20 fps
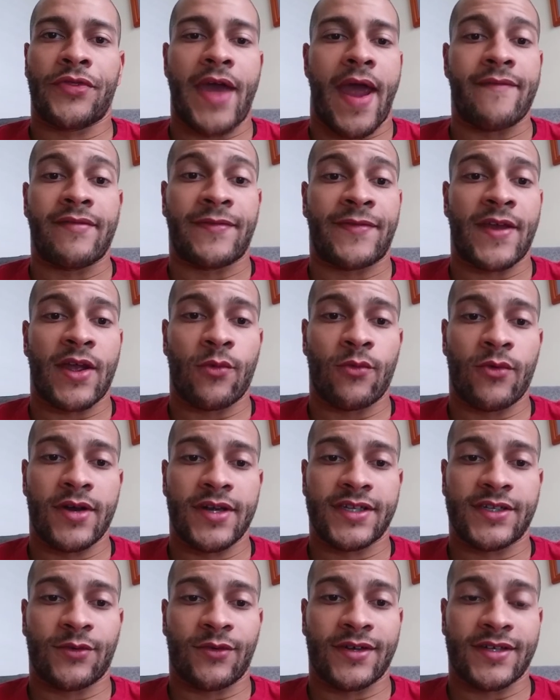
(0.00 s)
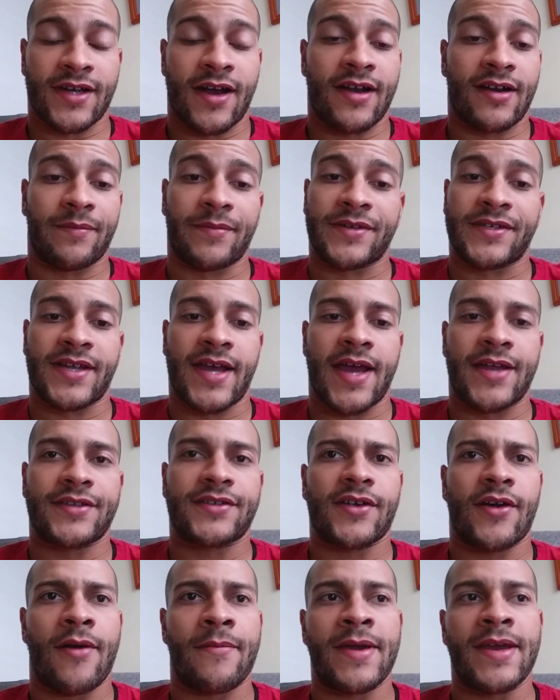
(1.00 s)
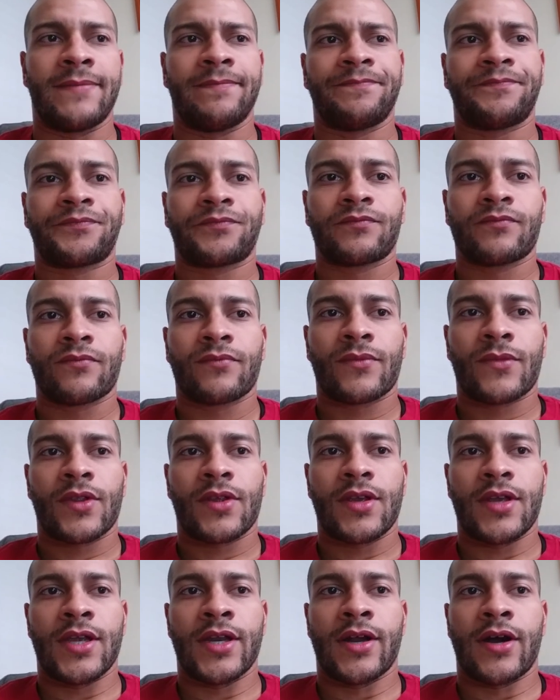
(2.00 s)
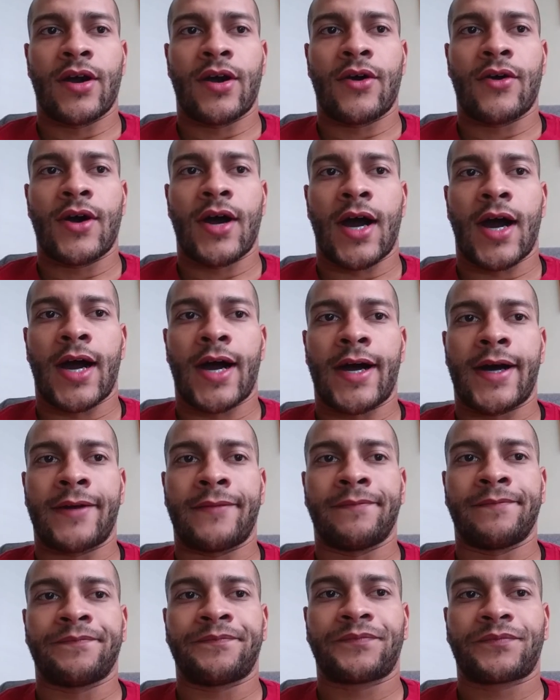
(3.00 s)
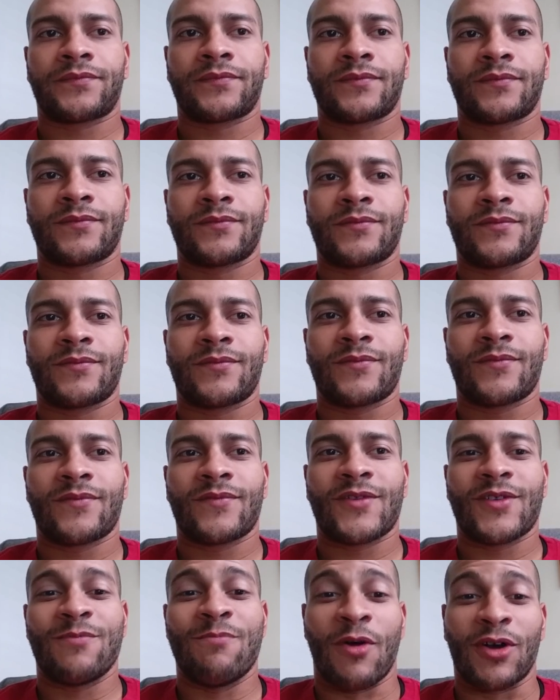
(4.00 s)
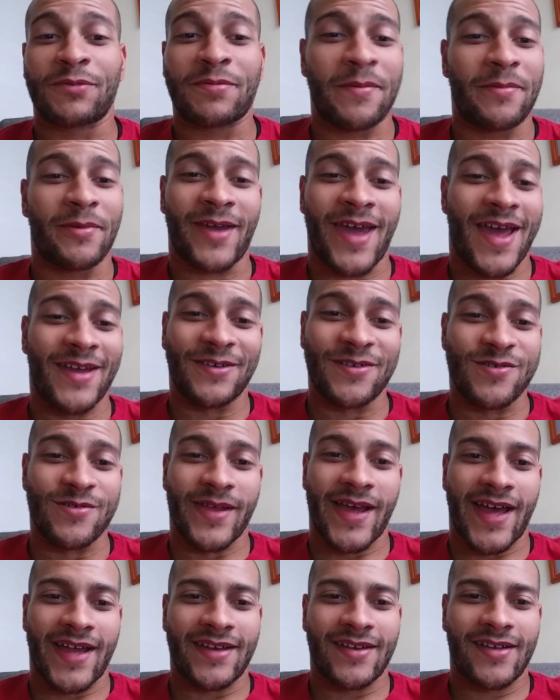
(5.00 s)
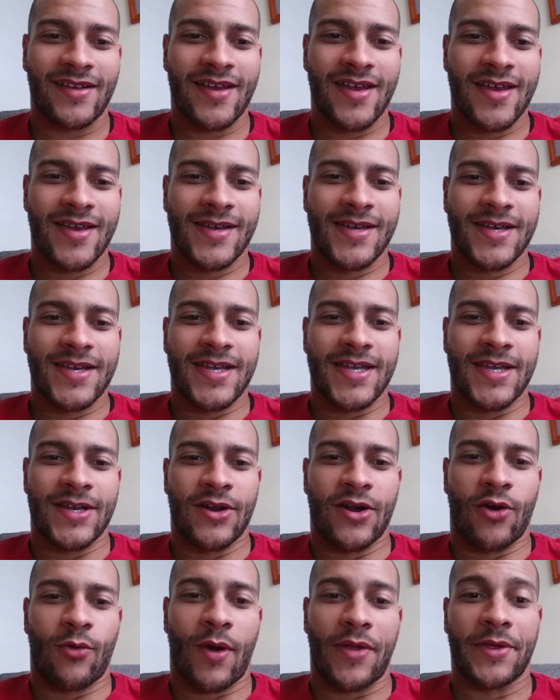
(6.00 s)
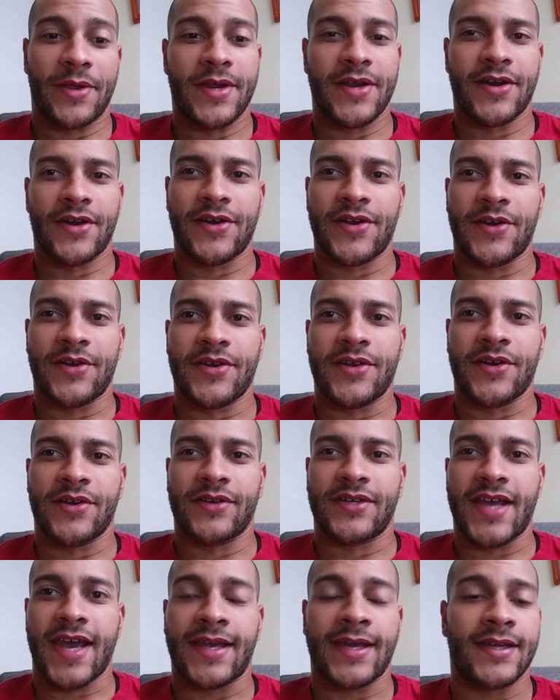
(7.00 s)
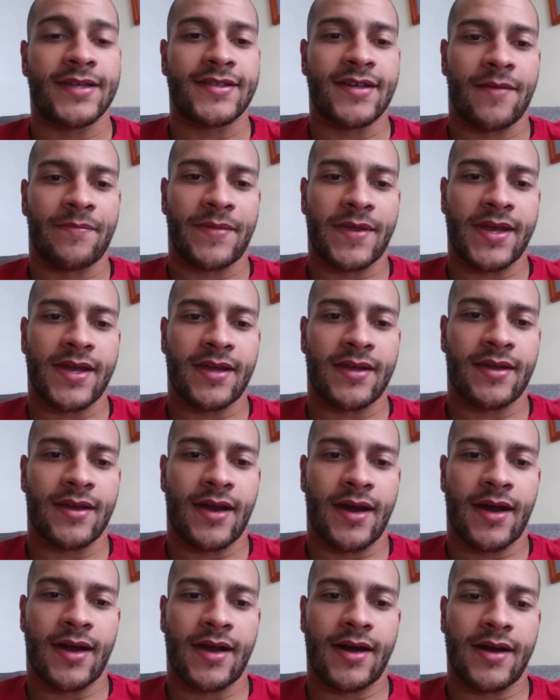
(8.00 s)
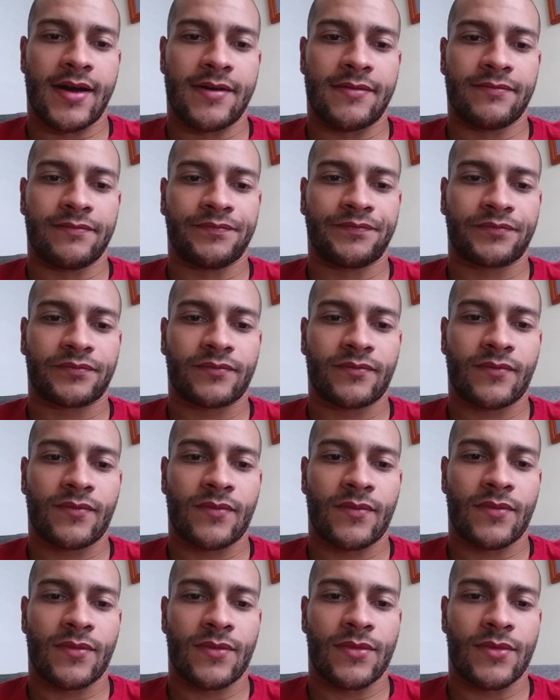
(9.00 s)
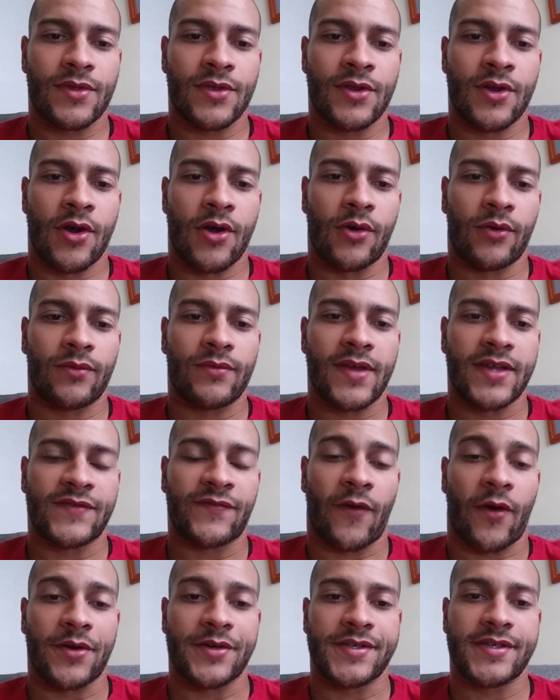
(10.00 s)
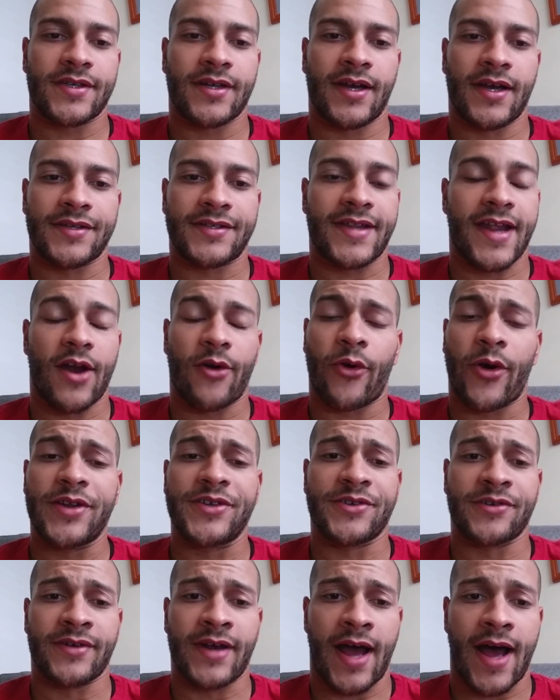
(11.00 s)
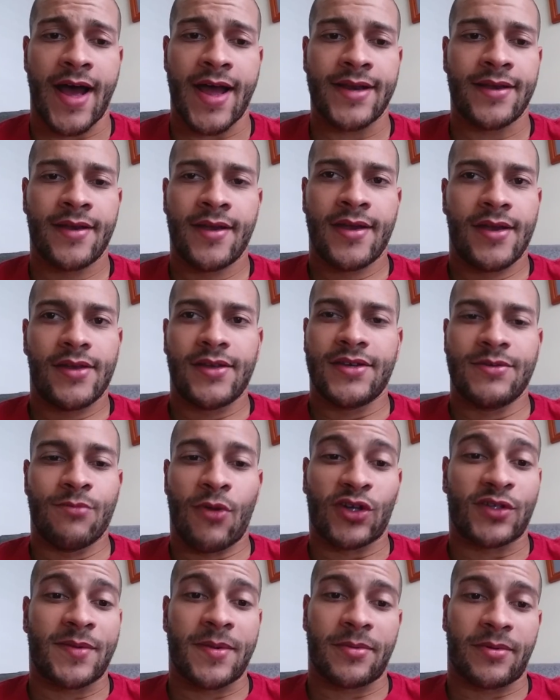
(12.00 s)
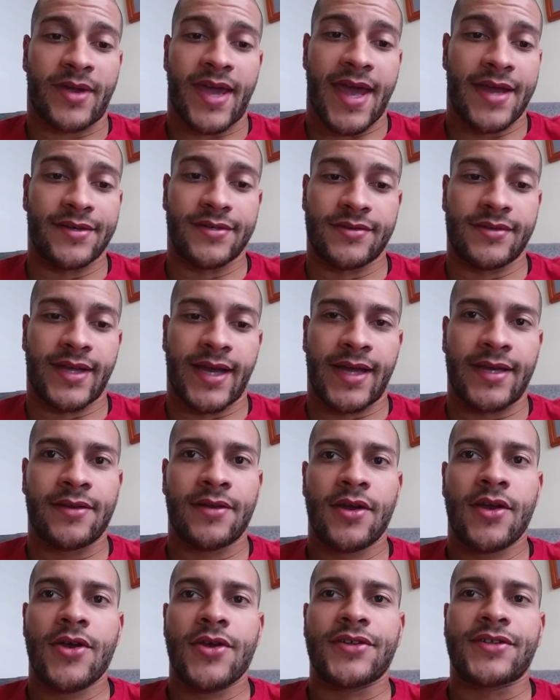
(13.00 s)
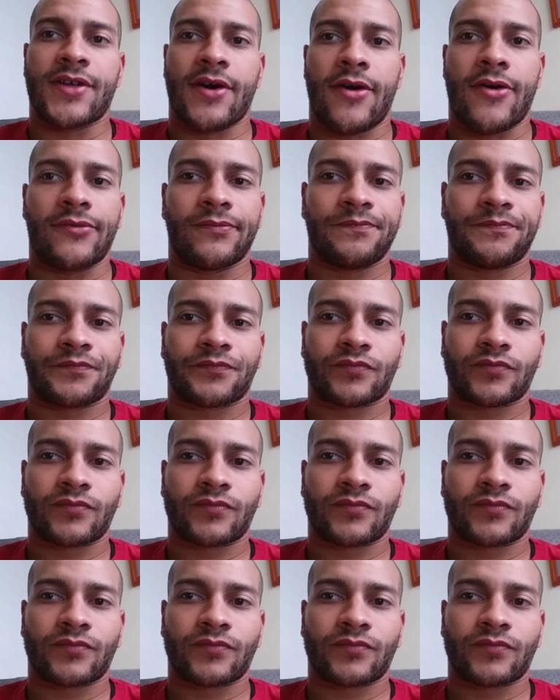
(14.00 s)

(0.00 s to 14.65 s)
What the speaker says: everything was 100%. So, I mean, you know, um, most people can't do that. Whether you're taking something, as far as steroids or not, most people can't do that. So,